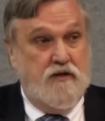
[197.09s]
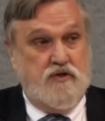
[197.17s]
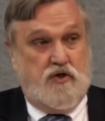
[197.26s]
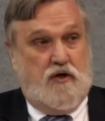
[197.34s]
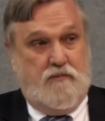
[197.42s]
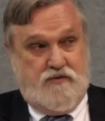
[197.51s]

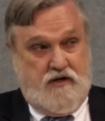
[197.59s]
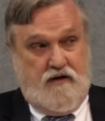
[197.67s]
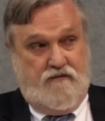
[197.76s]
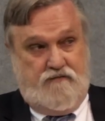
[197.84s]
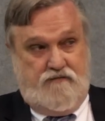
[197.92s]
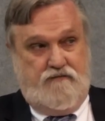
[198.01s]
psalms
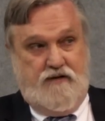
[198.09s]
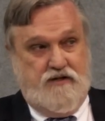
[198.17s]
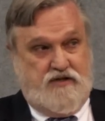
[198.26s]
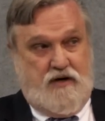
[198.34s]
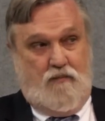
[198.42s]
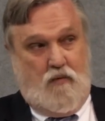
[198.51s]
of
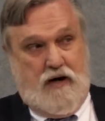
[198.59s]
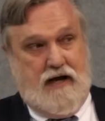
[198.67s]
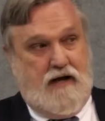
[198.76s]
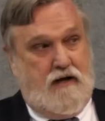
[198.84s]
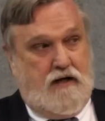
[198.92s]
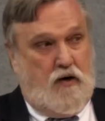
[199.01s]
in some
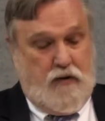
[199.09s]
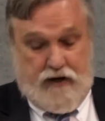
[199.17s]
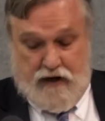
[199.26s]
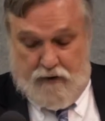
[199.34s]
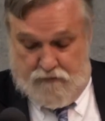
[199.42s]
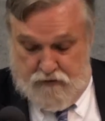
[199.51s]
way
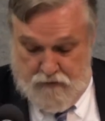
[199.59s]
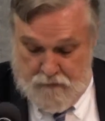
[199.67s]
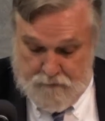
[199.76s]
going up.